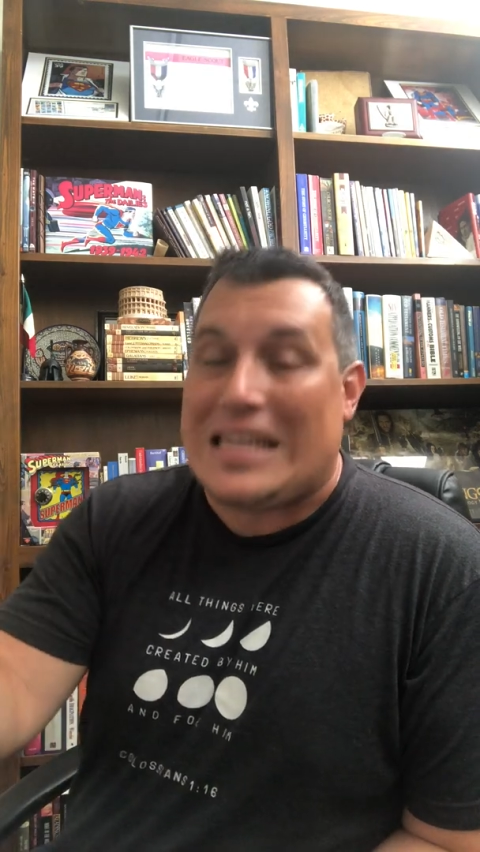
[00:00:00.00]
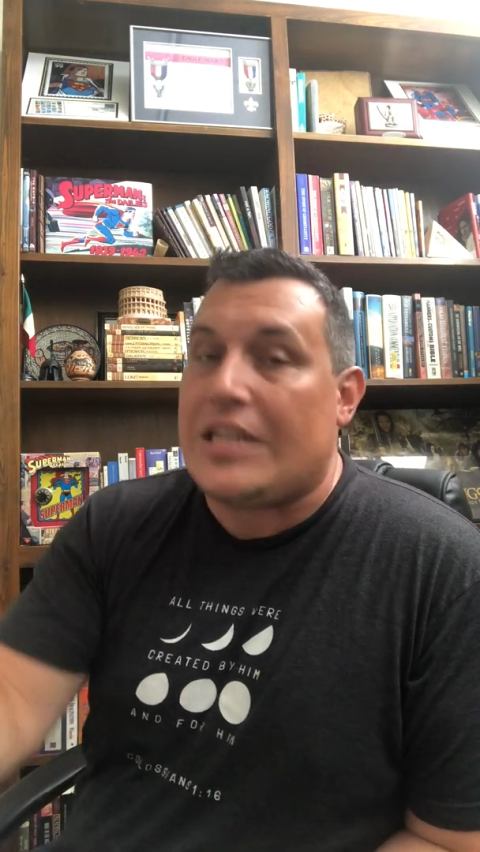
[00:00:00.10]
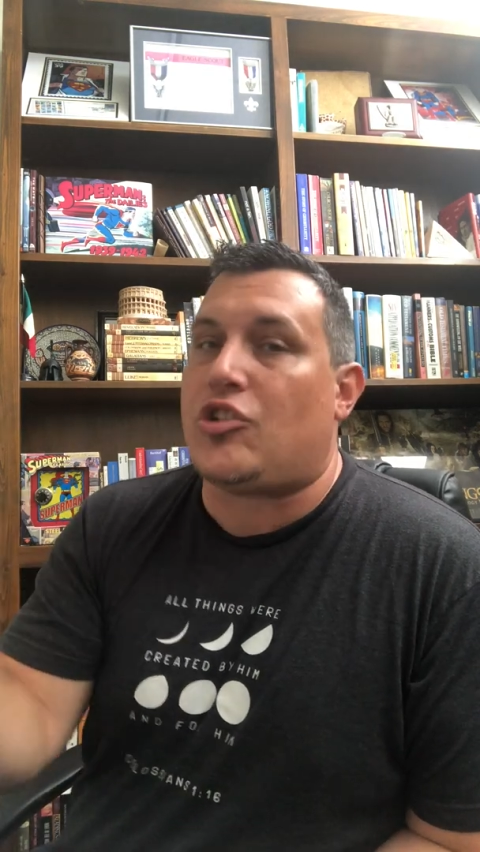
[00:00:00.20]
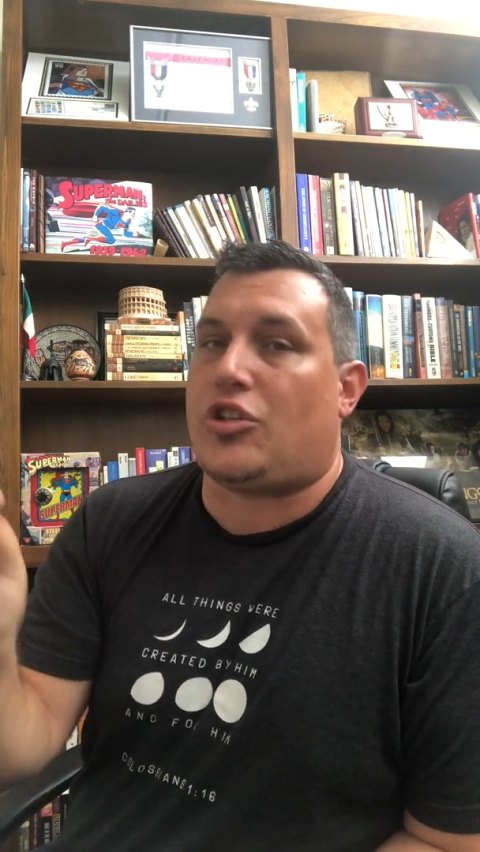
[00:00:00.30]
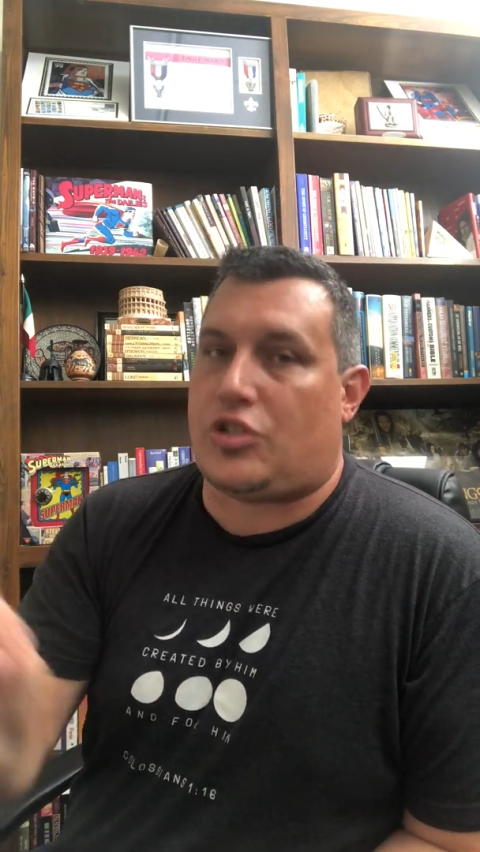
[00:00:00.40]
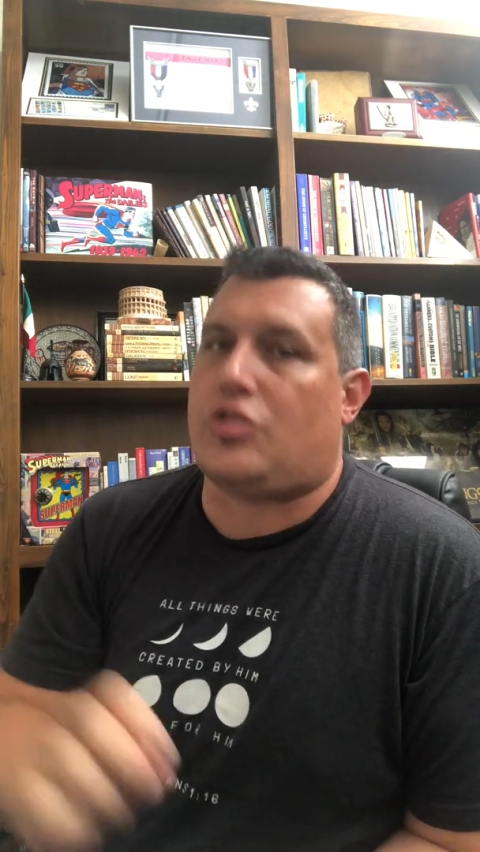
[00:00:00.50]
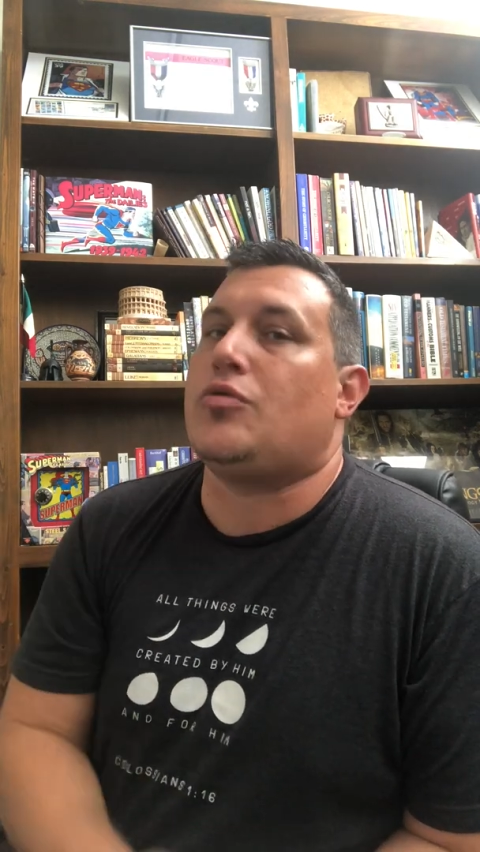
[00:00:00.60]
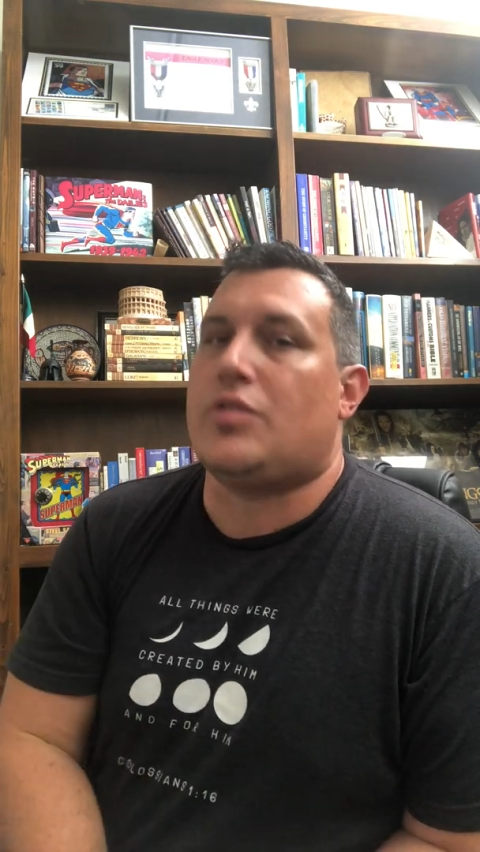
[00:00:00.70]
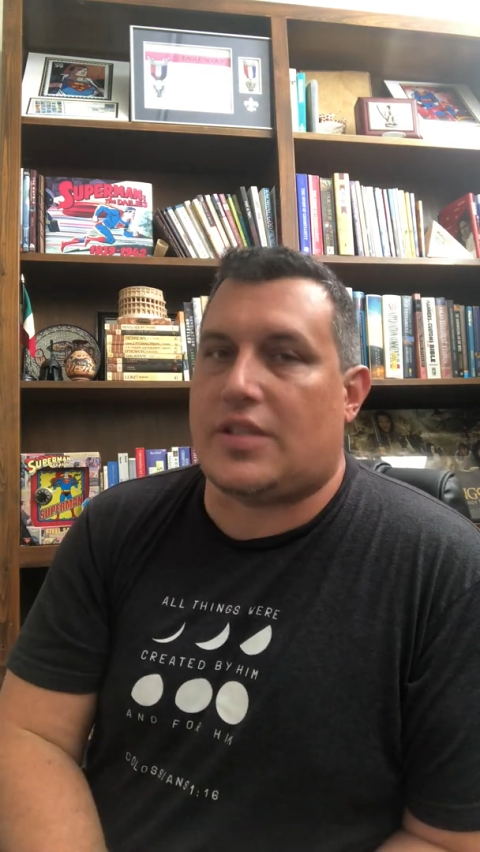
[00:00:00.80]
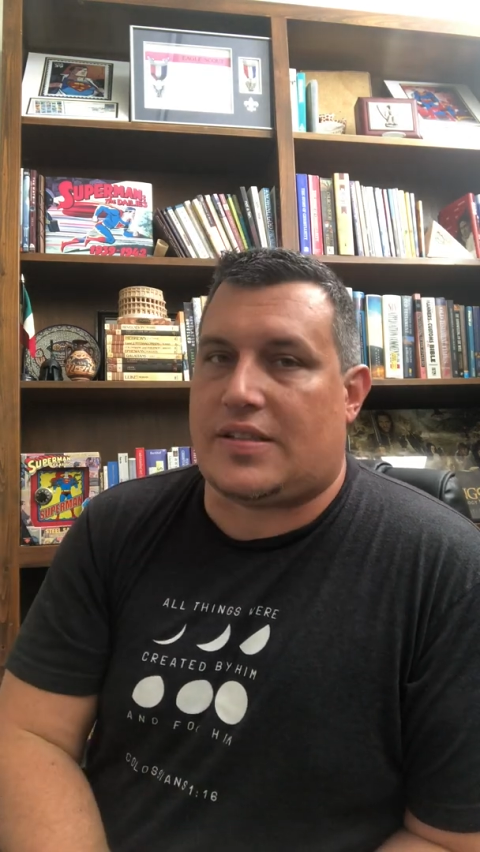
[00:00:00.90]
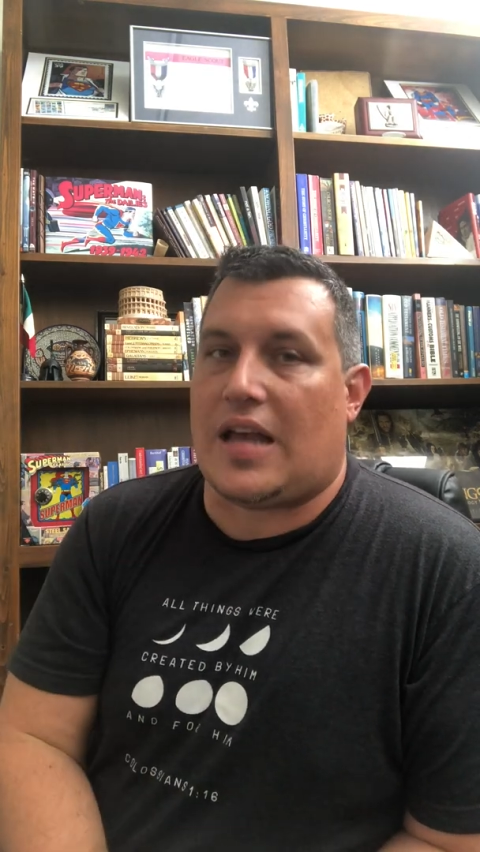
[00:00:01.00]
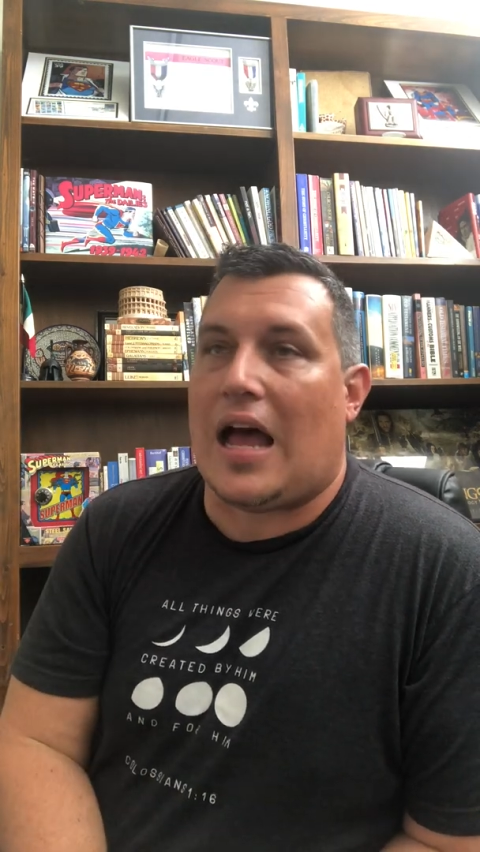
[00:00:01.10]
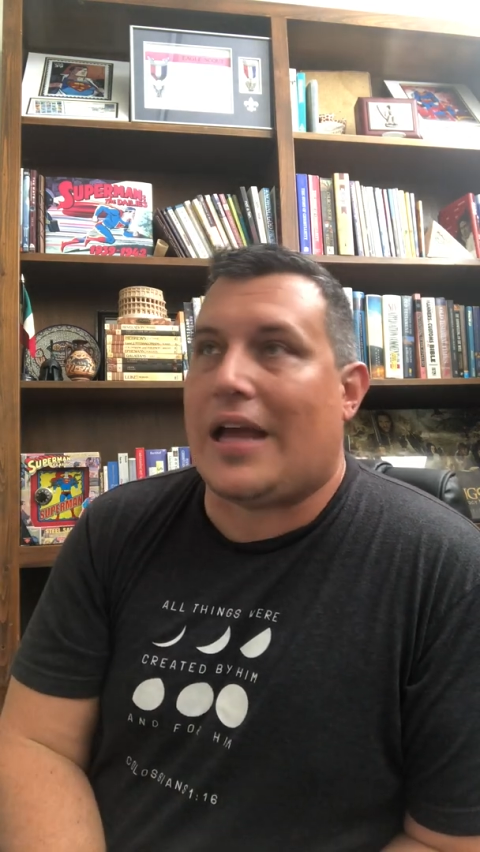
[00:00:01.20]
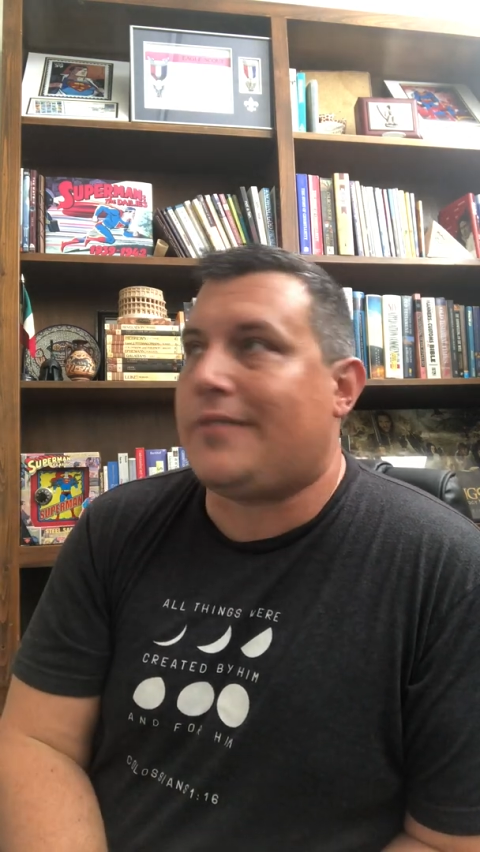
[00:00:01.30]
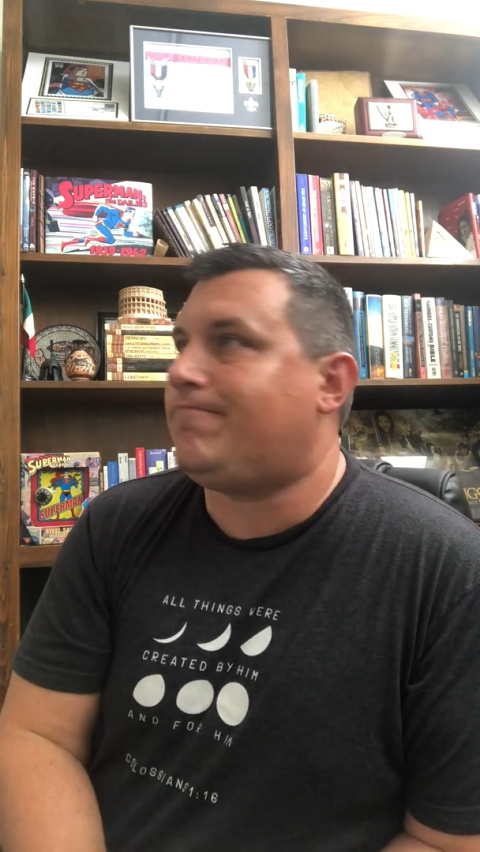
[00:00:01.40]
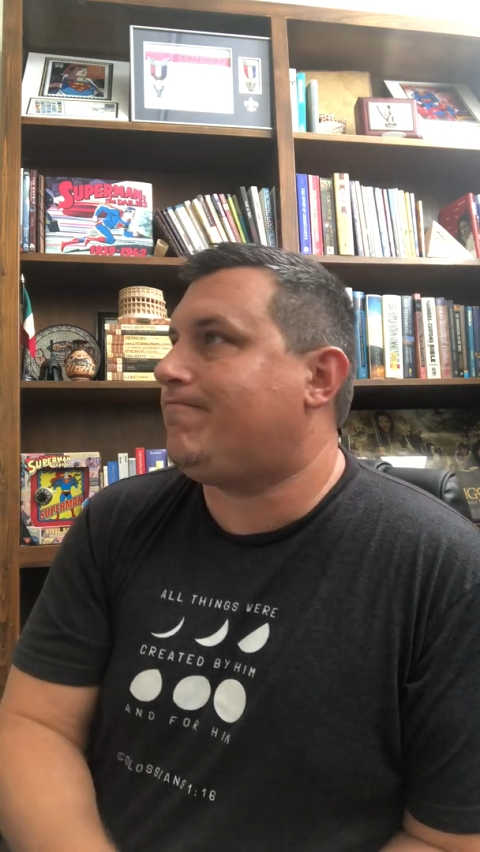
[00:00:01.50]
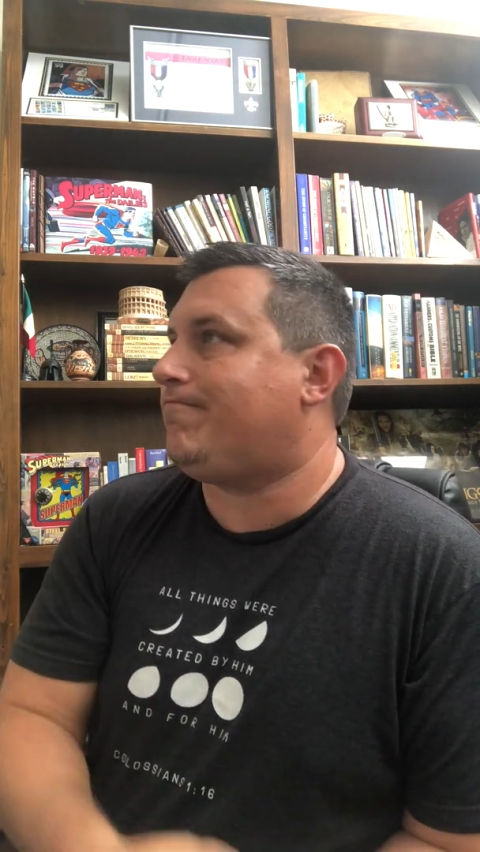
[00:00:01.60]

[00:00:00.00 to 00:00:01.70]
each student aside